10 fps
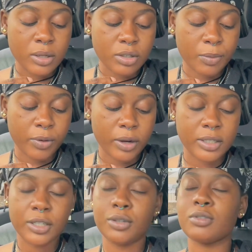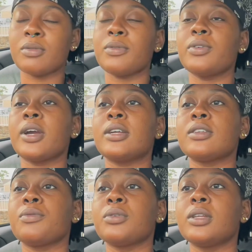So before I continue, some of you guys
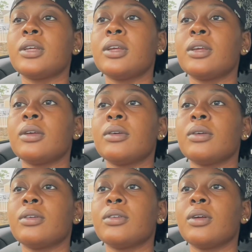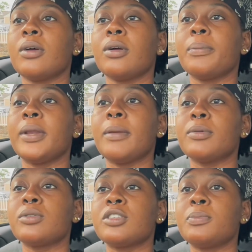have really been
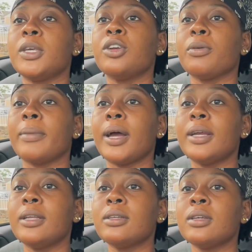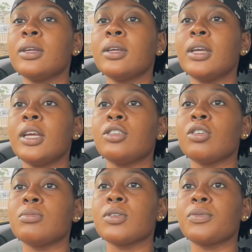able to speak your mind in
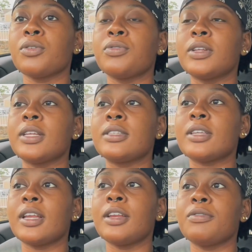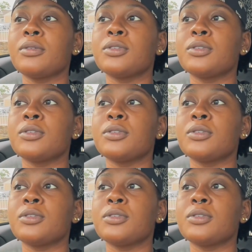terms of your feelings and it feels